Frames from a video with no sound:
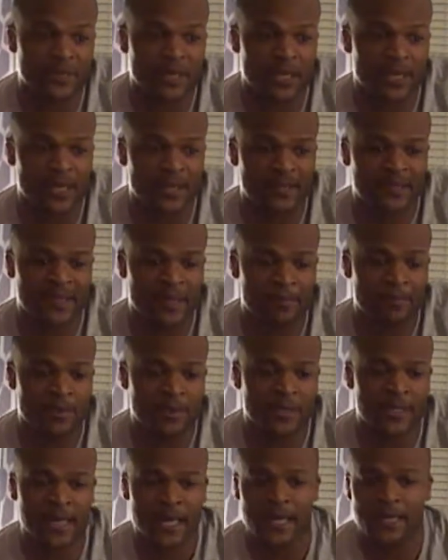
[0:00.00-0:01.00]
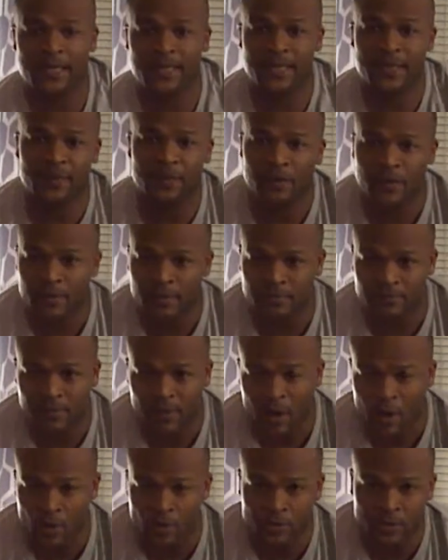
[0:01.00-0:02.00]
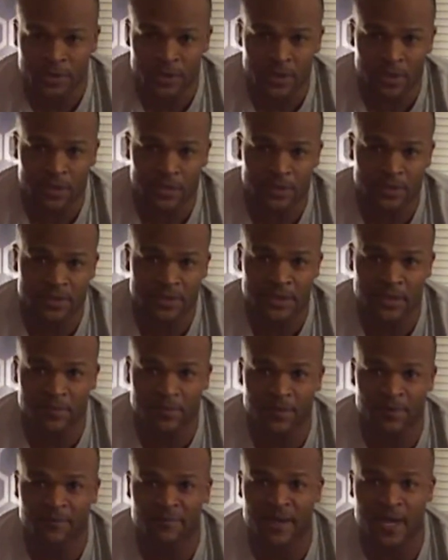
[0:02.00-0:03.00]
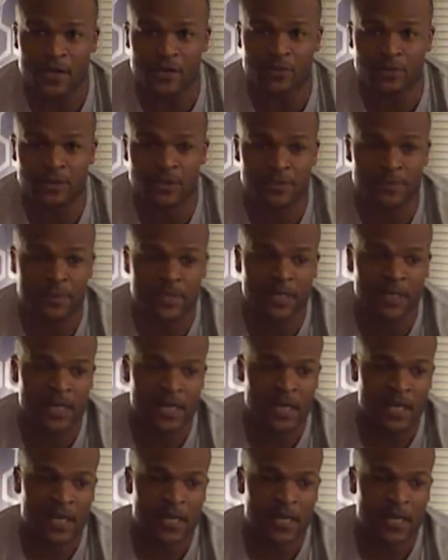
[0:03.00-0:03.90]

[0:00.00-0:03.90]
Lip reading: that book kind of holds a little sentimental value to me.